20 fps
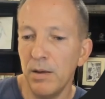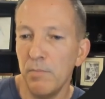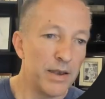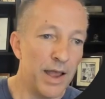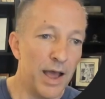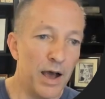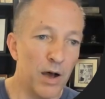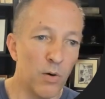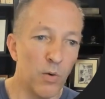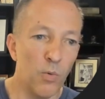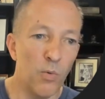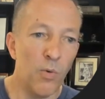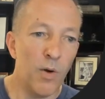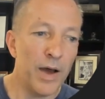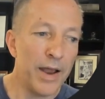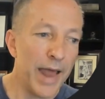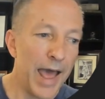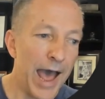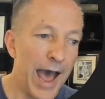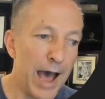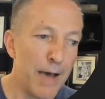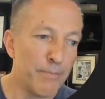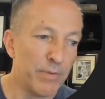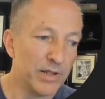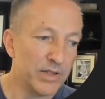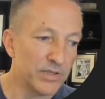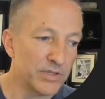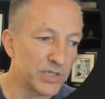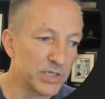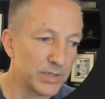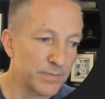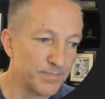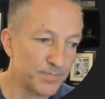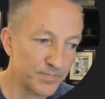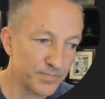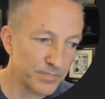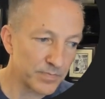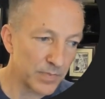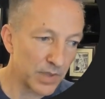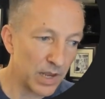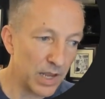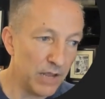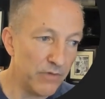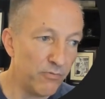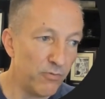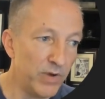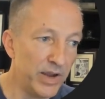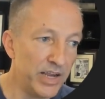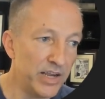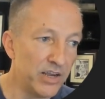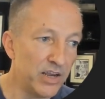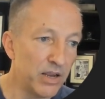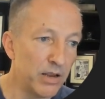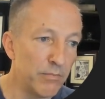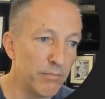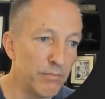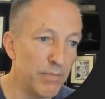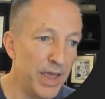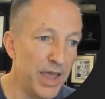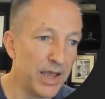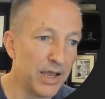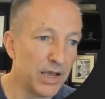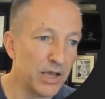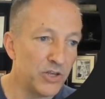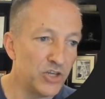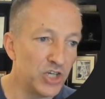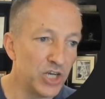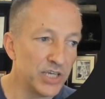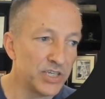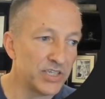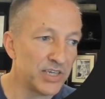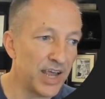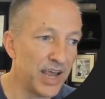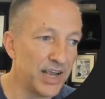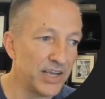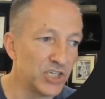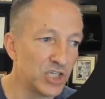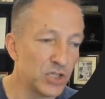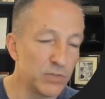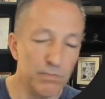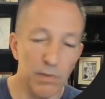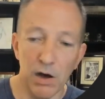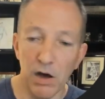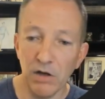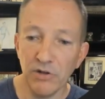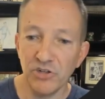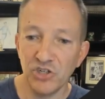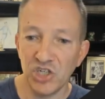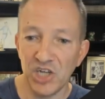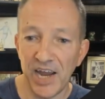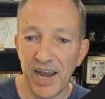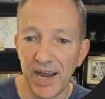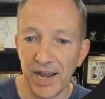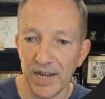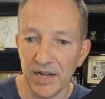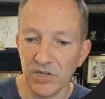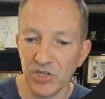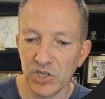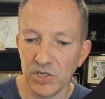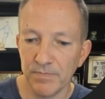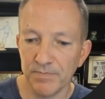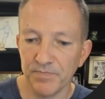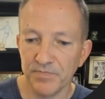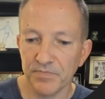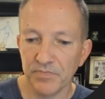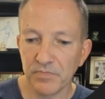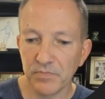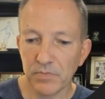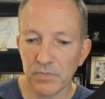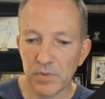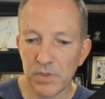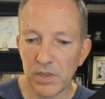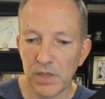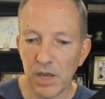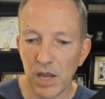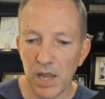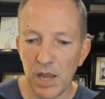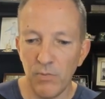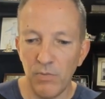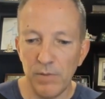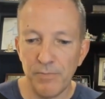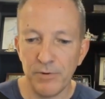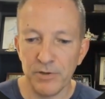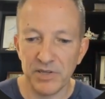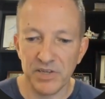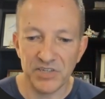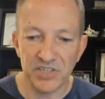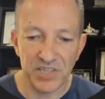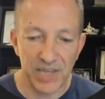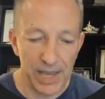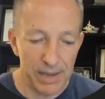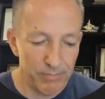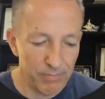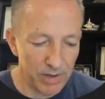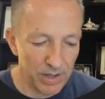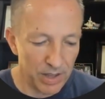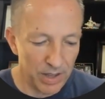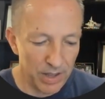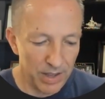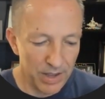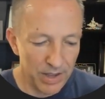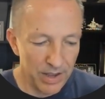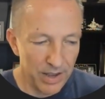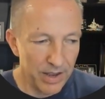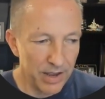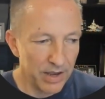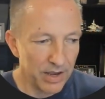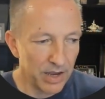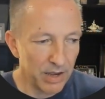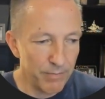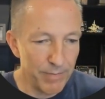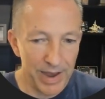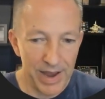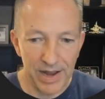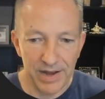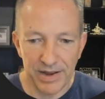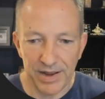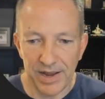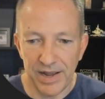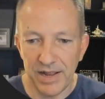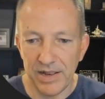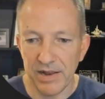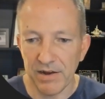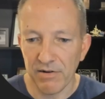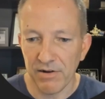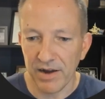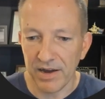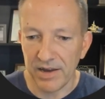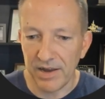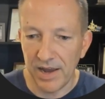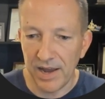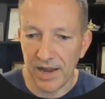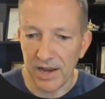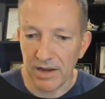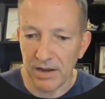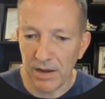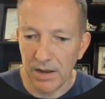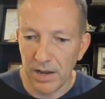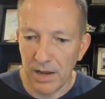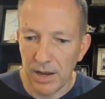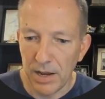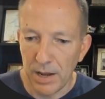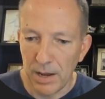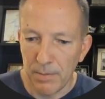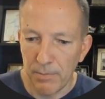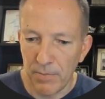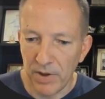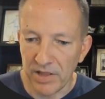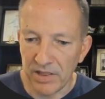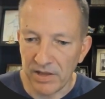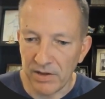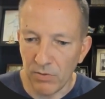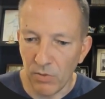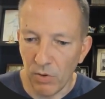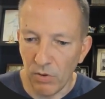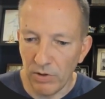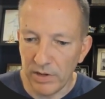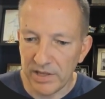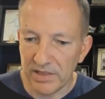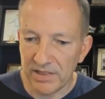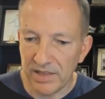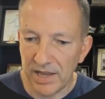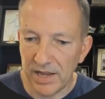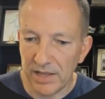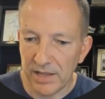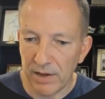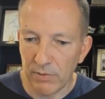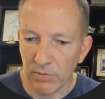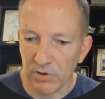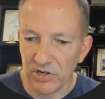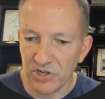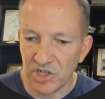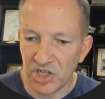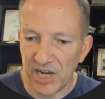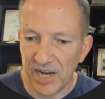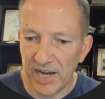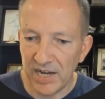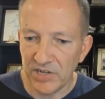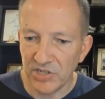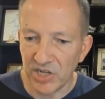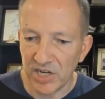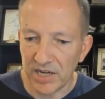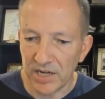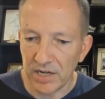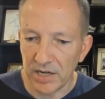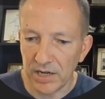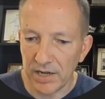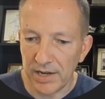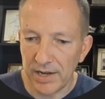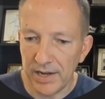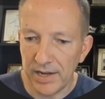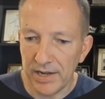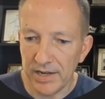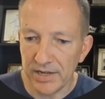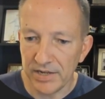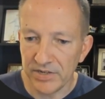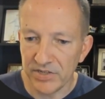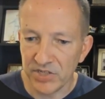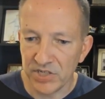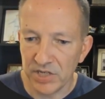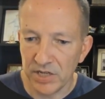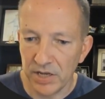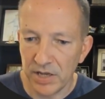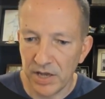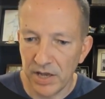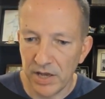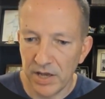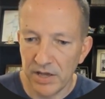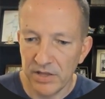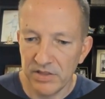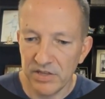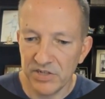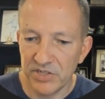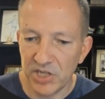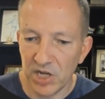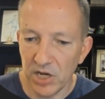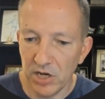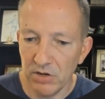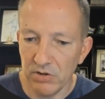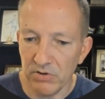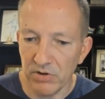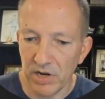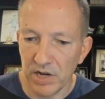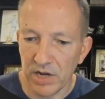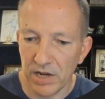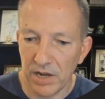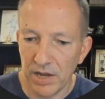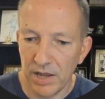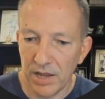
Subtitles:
Now, what happens if we make just a small change and we put the same command in there again, but the only thing that we're changing is the tone?